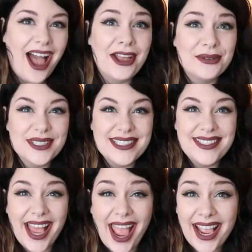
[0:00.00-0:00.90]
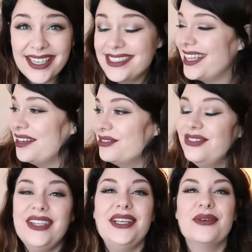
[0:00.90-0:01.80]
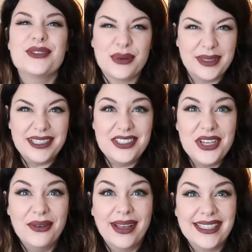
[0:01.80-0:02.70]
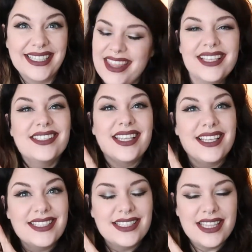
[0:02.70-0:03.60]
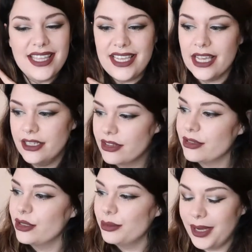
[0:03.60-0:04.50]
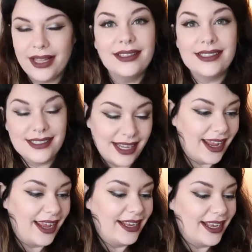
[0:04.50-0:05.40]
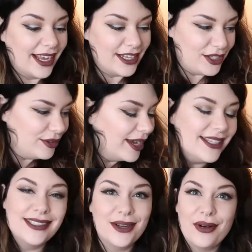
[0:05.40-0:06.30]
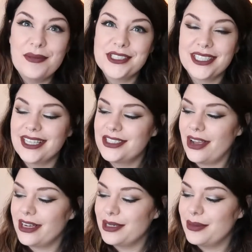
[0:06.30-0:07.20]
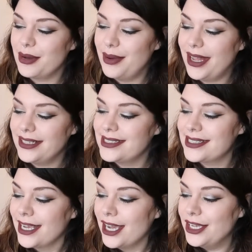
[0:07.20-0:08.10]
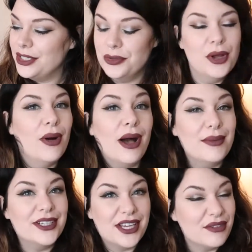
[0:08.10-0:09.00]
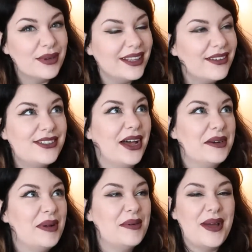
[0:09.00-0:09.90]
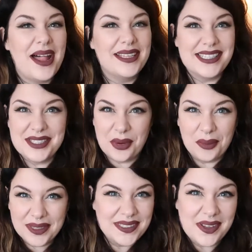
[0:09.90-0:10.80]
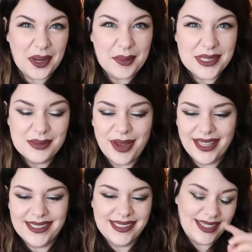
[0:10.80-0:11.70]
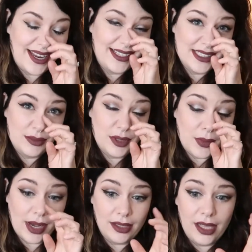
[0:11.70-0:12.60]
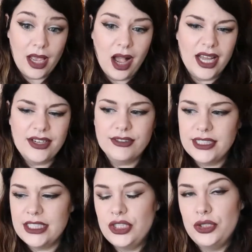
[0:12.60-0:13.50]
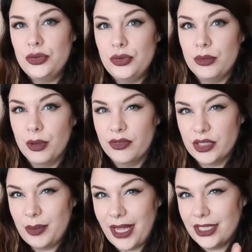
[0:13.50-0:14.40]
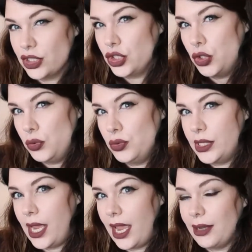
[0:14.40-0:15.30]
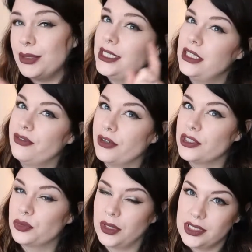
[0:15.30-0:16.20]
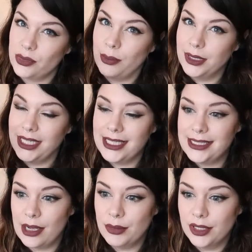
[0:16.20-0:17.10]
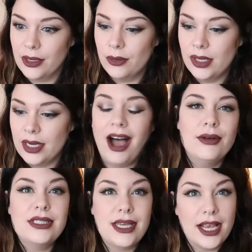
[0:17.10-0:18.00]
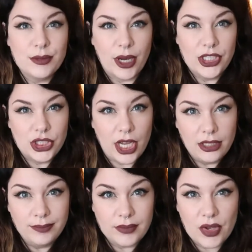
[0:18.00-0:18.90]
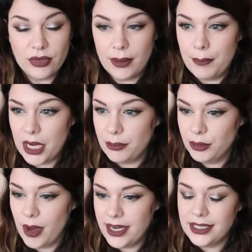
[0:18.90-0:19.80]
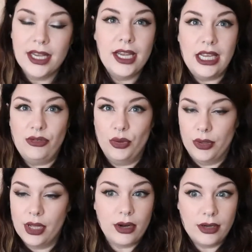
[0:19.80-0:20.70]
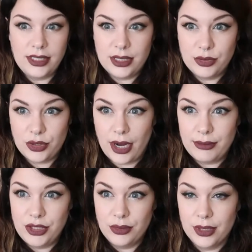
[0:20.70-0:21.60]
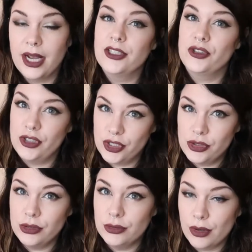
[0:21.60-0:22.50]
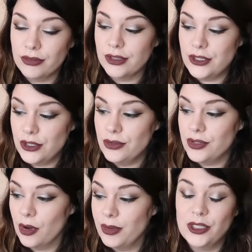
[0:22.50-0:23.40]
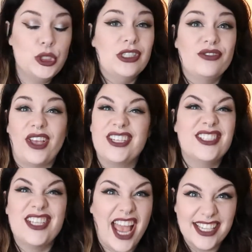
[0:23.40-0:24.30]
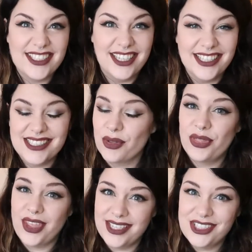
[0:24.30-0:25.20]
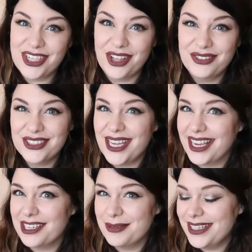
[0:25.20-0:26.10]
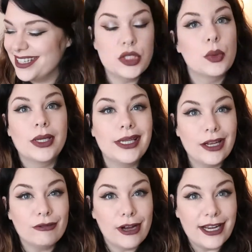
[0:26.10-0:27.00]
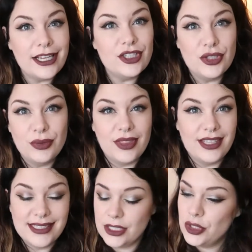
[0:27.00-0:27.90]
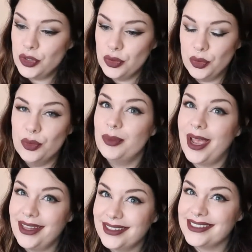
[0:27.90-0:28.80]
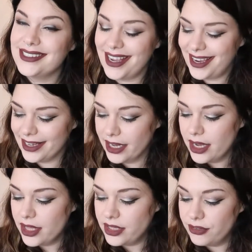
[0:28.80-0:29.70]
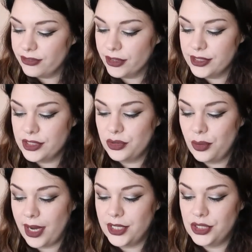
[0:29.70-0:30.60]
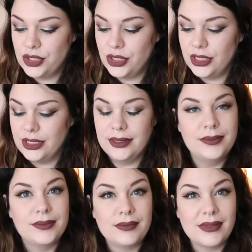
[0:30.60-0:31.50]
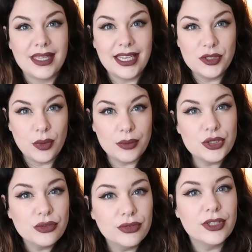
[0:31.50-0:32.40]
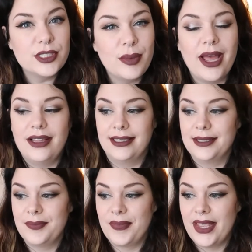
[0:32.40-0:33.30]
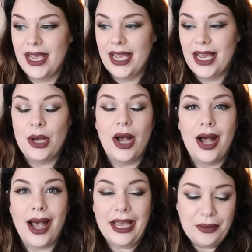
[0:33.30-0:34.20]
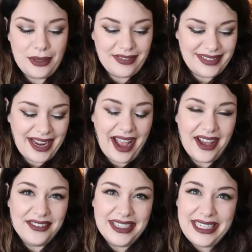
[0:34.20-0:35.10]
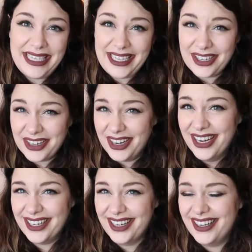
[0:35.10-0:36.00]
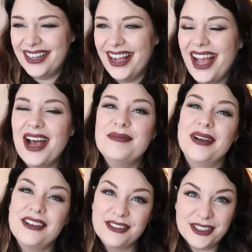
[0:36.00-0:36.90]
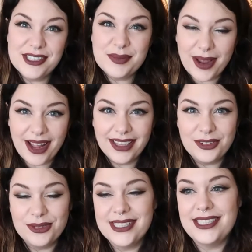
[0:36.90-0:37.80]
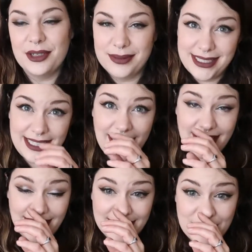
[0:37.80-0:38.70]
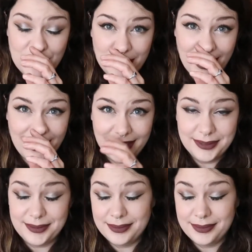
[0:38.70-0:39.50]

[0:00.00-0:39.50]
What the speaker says: I was tagged in a video, so I'm gonna do it. This is another palette tag, and you guys know how much I like talking about palettes. You know how much everybody loves talking about palettes, so we're gonna talk about some palettes today because it's been a while. I never did do the perfect palette 2 tag, but I did the first one, so I will link it down below. I was tagged by Shell from Make Up Your Mind. If you are not already subscribed to her, I suggest you go over and do so because she's fantastic. So thanks, Shell, for tagging me. So we're gonna get right into this new palette tag. The first question is, what was your first palette? I don't even have it here. My first palette was the Urban Decay Naked 2 palette.